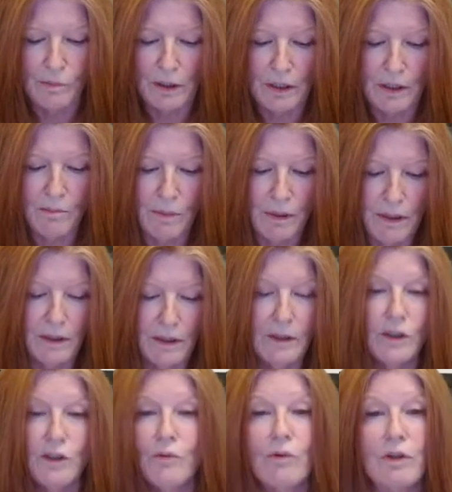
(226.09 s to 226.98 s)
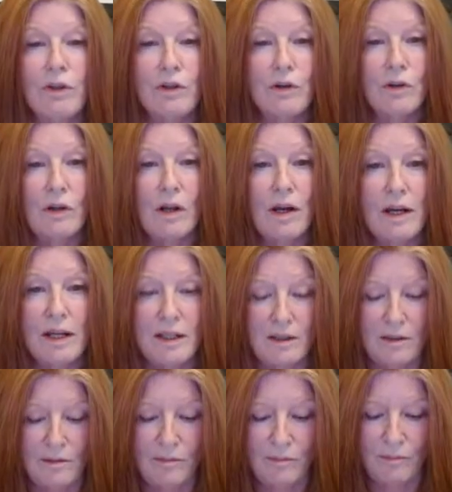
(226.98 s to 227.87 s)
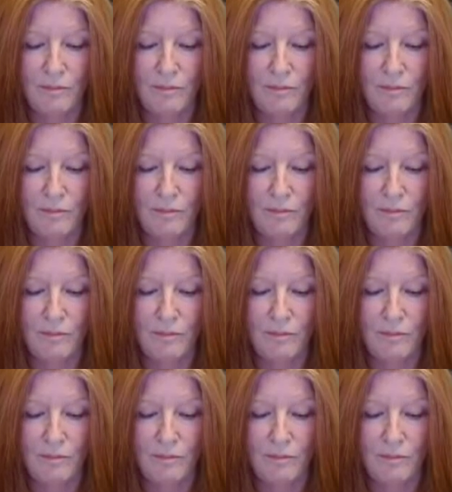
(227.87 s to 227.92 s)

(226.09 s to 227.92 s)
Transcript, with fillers: many beings with your light.